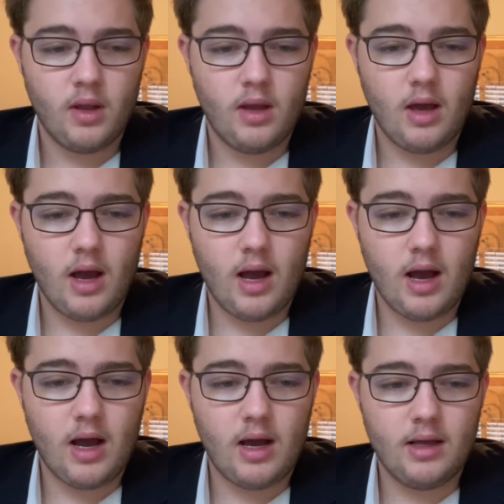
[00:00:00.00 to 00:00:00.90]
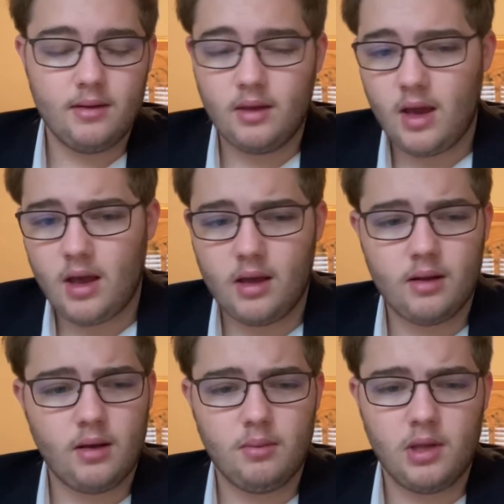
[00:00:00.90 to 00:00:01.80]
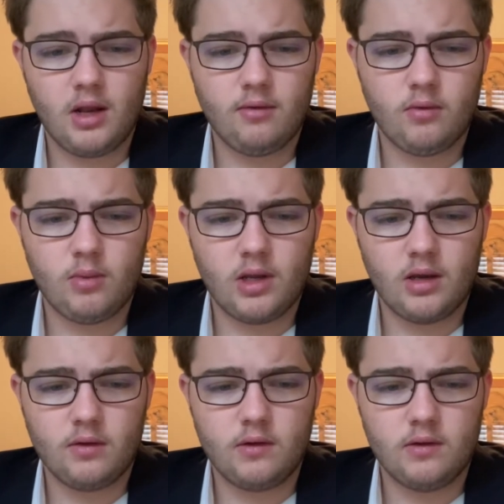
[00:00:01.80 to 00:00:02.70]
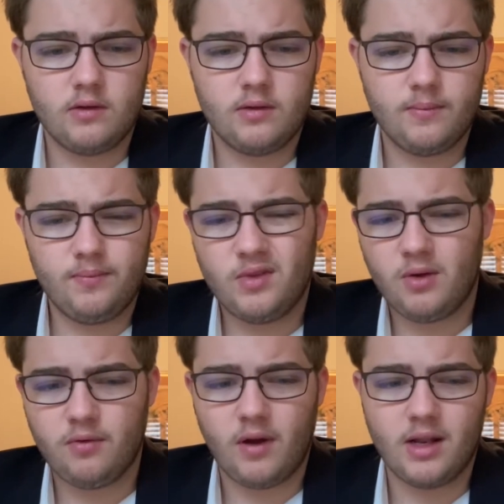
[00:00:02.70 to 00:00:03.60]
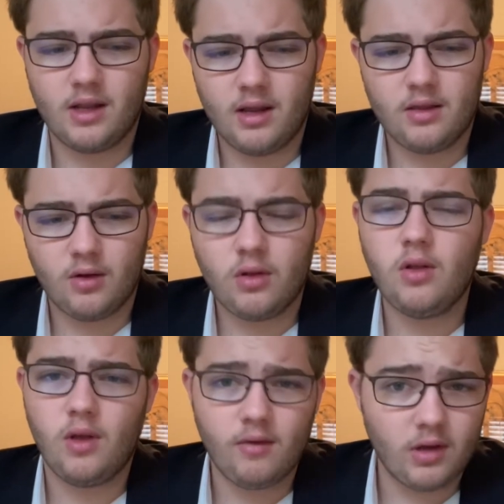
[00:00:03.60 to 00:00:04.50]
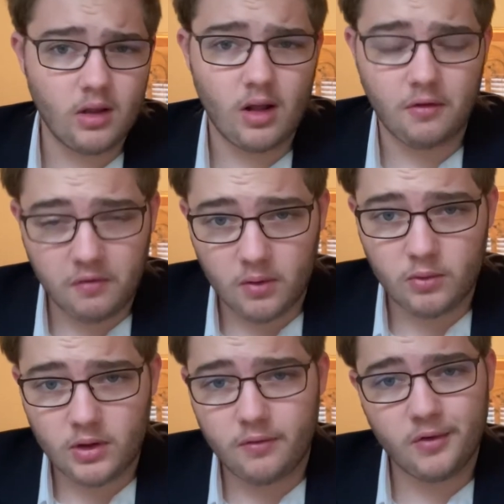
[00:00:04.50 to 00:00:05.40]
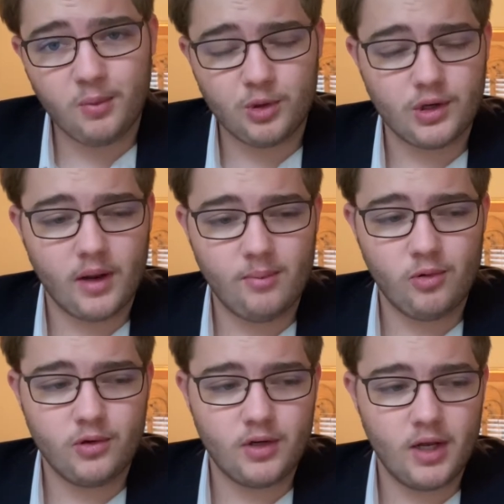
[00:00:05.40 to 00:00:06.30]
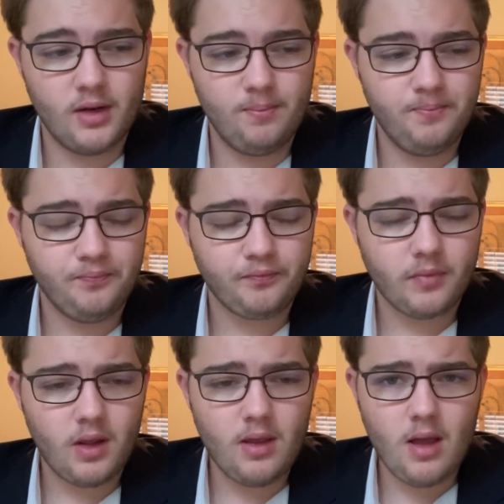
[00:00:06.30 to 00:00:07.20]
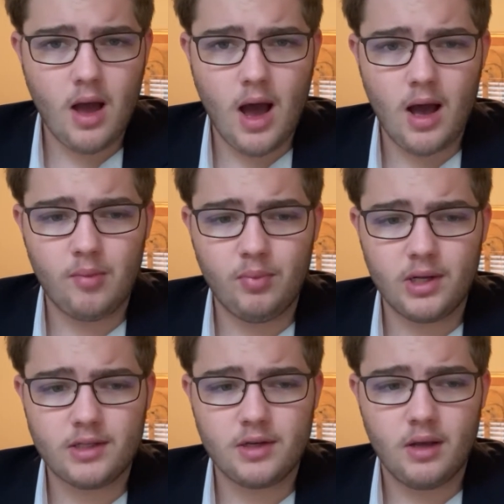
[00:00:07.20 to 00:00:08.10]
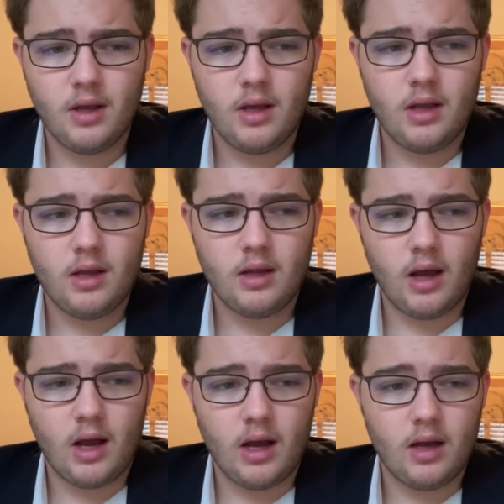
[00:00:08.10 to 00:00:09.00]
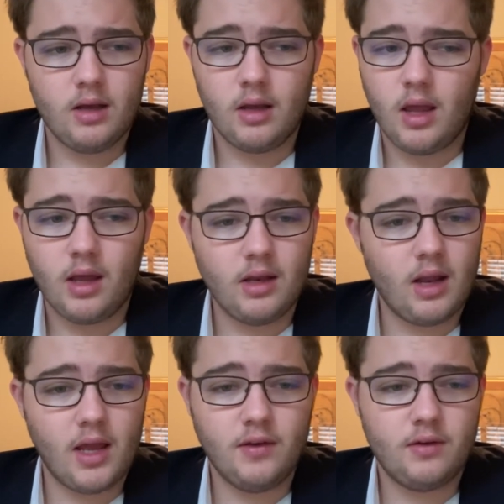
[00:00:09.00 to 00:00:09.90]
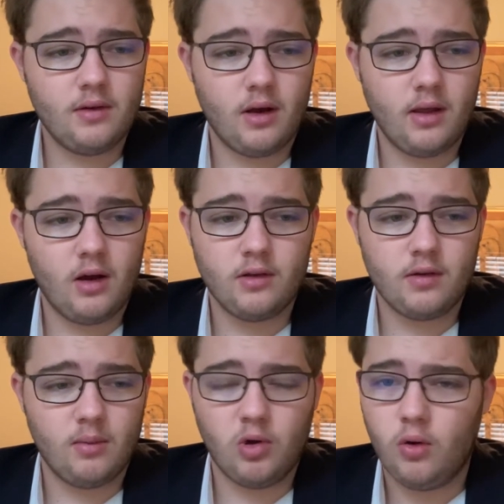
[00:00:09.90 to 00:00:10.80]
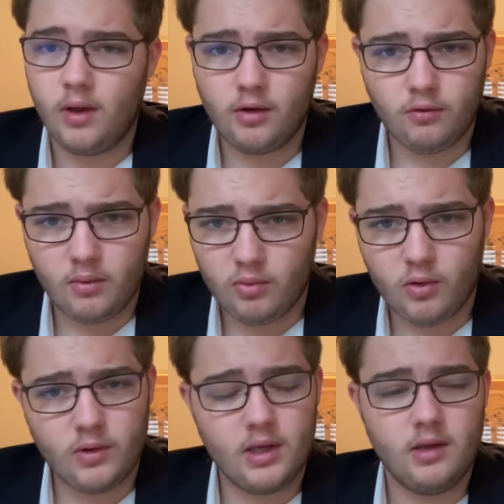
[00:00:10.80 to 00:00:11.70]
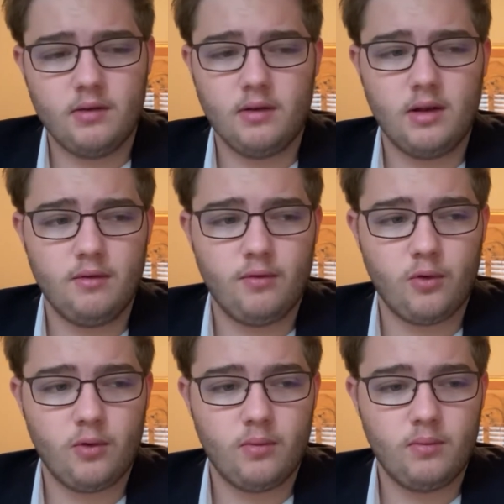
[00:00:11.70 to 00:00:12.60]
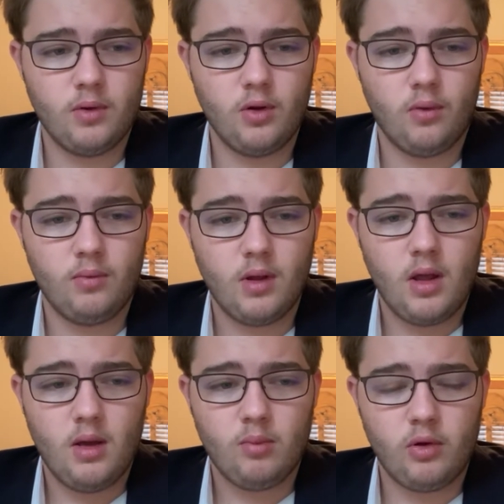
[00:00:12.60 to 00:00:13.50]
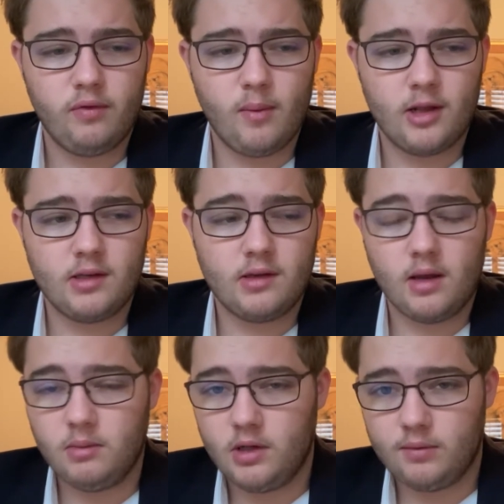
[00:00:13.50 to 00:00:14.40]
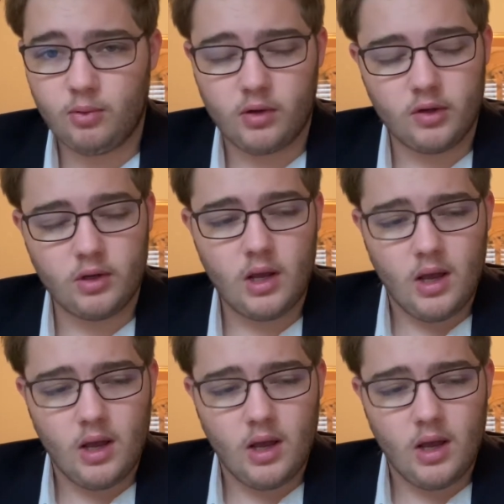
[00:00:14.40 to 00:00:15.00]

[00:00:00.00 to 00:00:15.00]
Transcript: And I mean, everybody else they're fine. They're clearly having a lot of fun with the film, which I appreciated. But a nice ensemble. Oh, Adrian Brody is in it for, brief amounts of time, and he's pretty good.